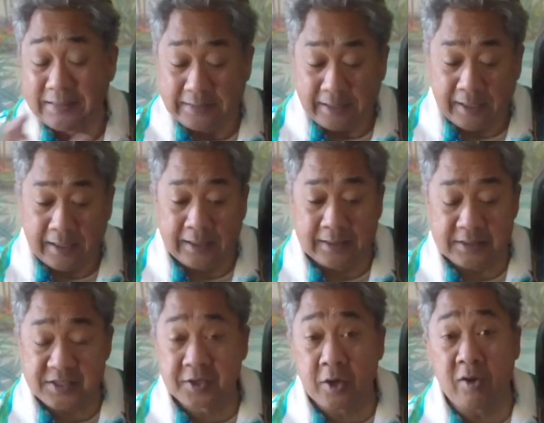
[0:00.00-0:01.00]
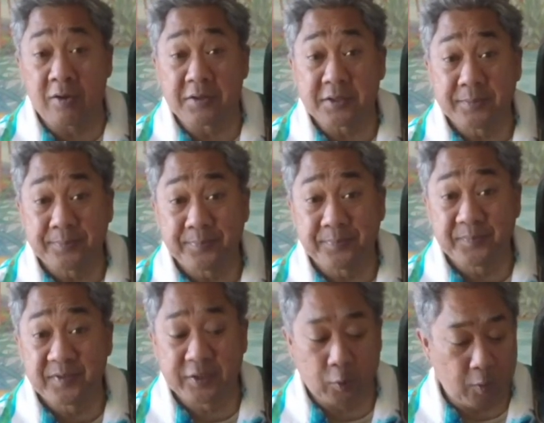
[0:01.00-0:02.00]
uh, skulls.
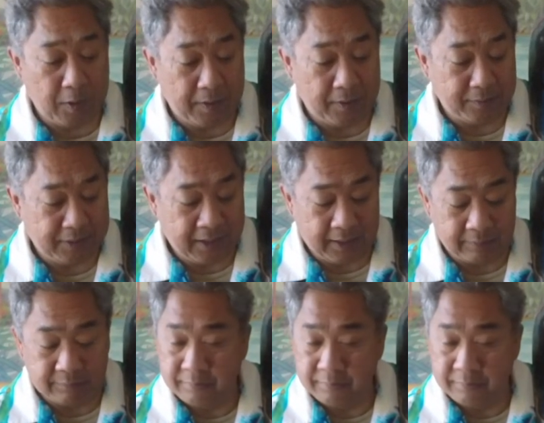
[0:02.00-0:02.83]
So, yeah,